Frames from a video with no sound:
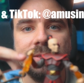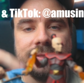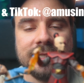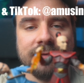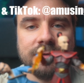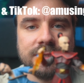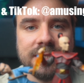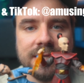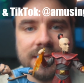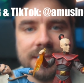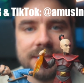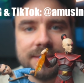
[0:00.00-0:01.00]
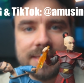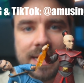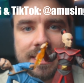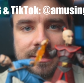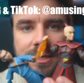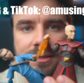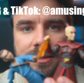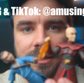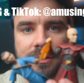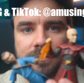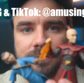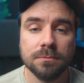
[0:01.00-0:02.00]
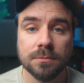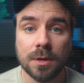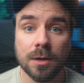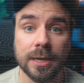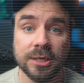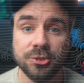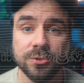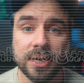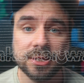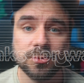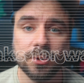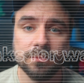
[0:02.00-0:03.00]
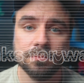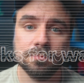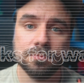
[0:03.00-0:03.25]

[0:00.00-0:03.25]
see if you see any of these guys on there. I'll catch you in the next one.